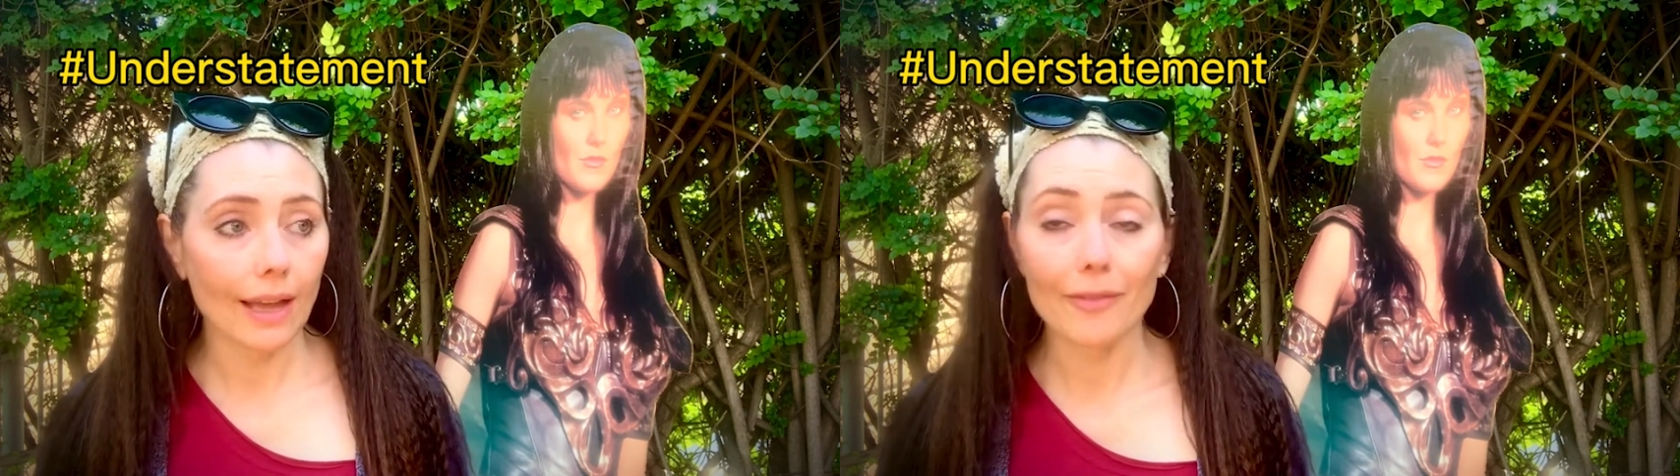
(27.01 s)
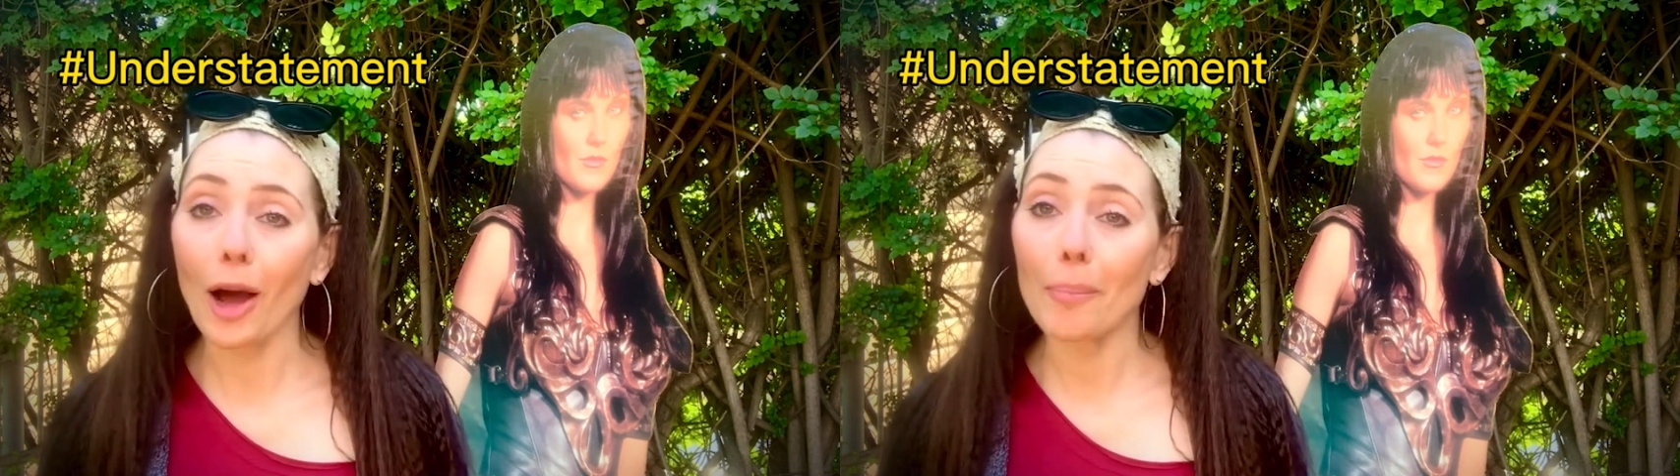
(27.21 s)

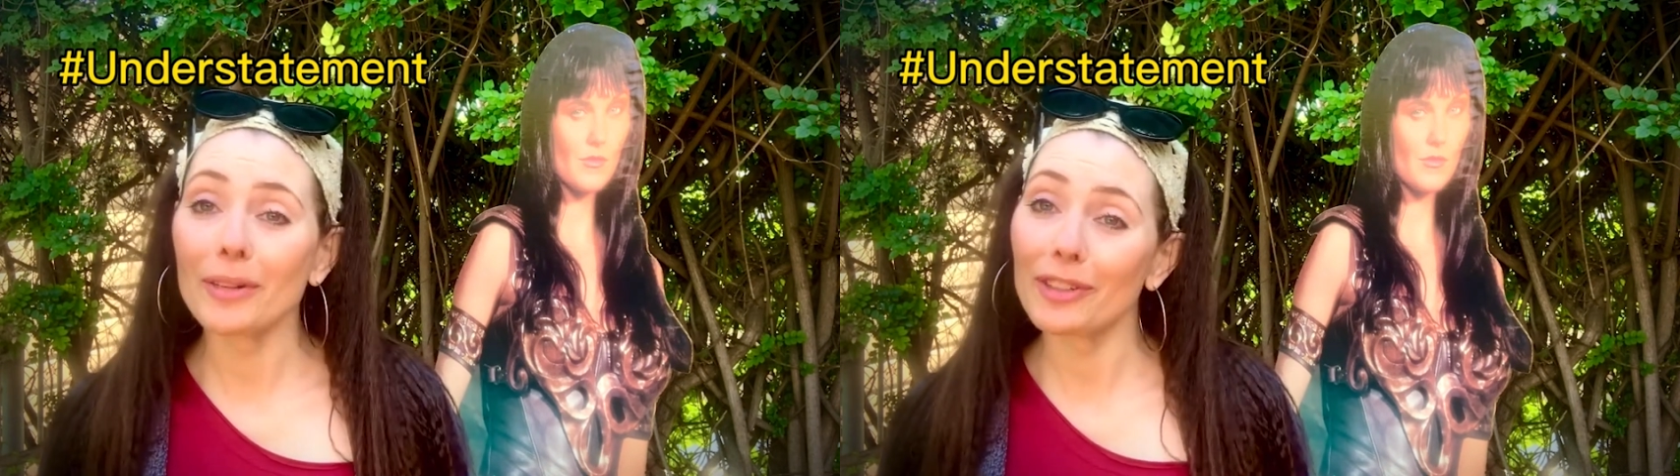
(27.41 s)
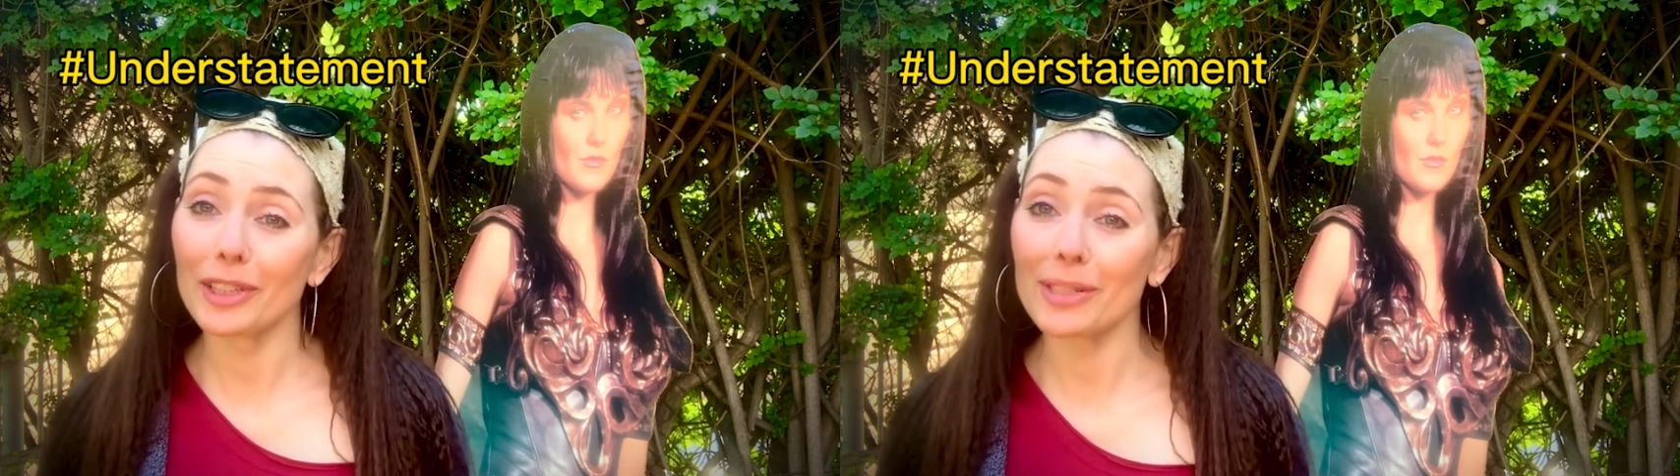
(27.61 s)
have not
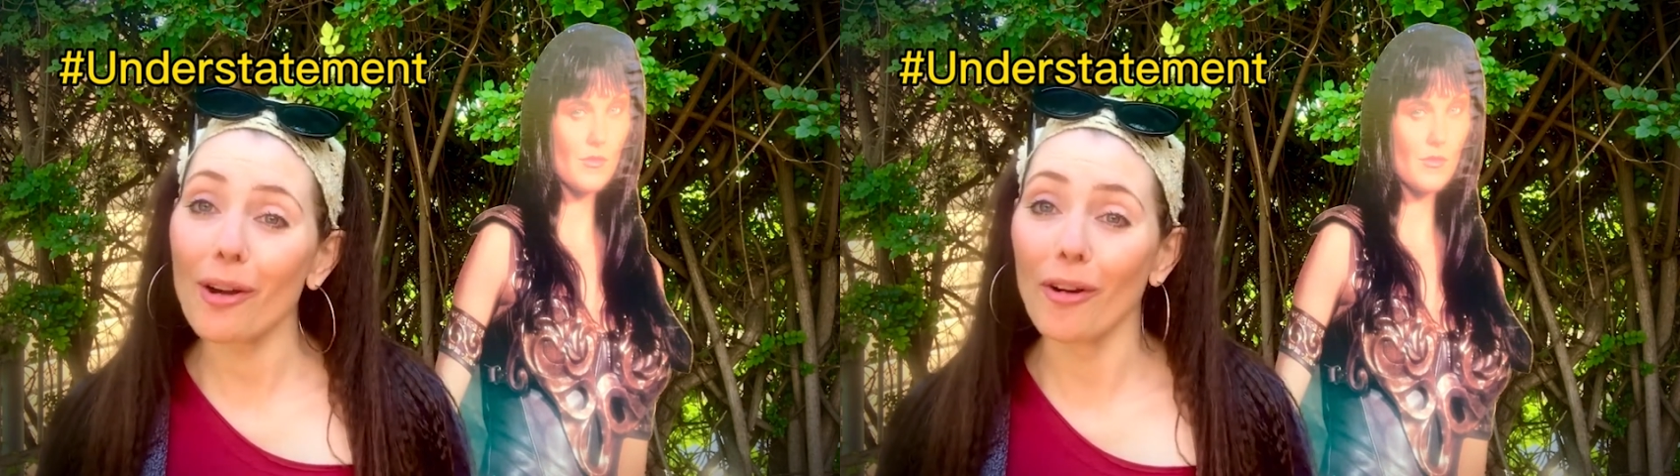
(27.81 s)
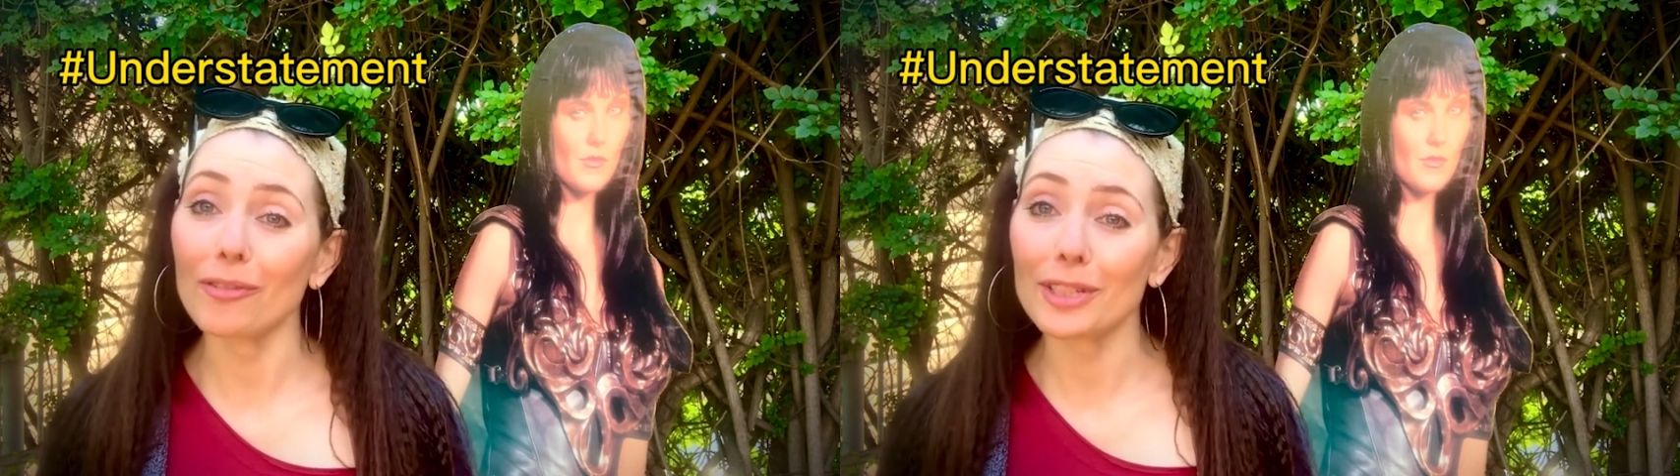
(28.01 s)
been fully
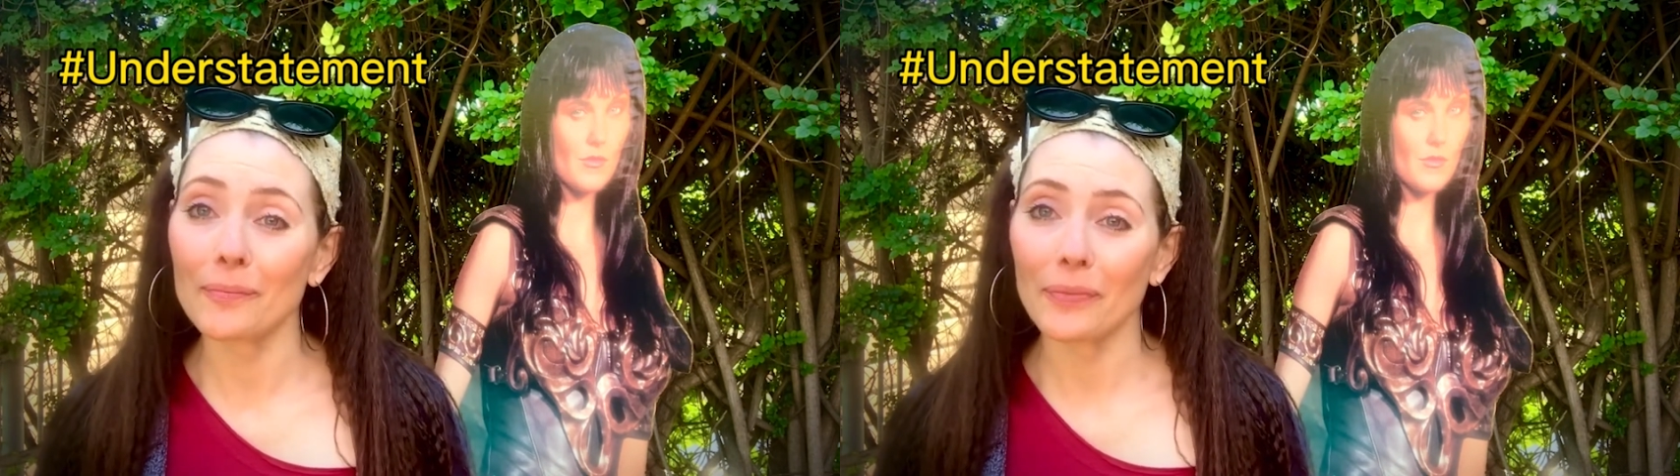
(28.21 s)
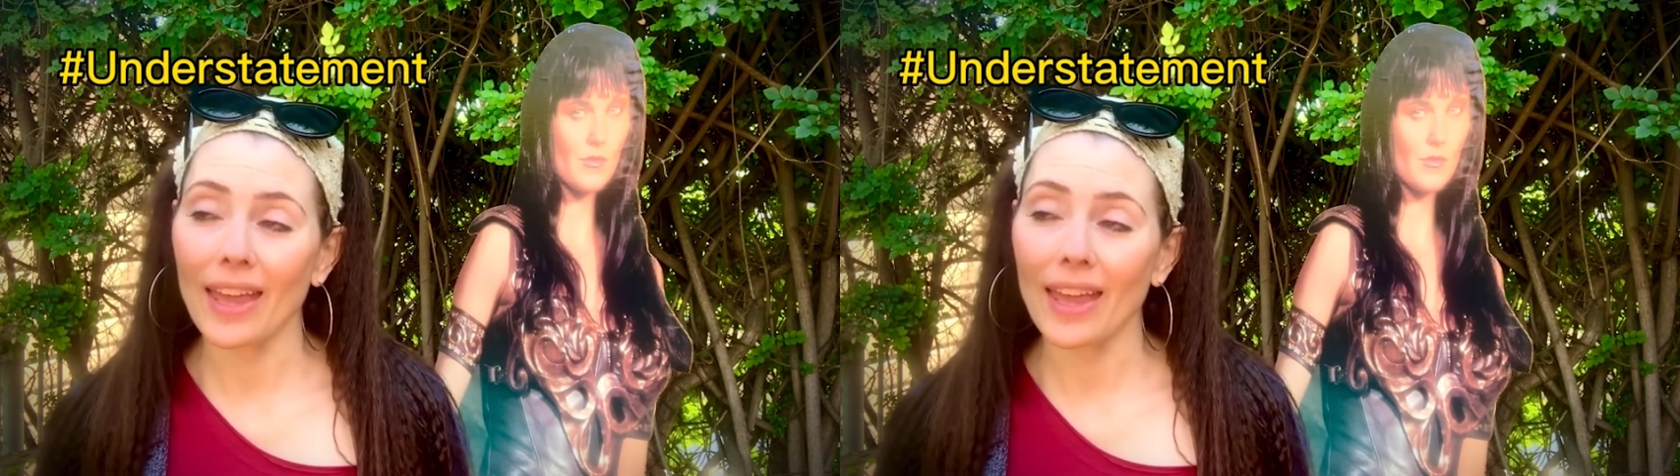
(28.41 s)
resolved.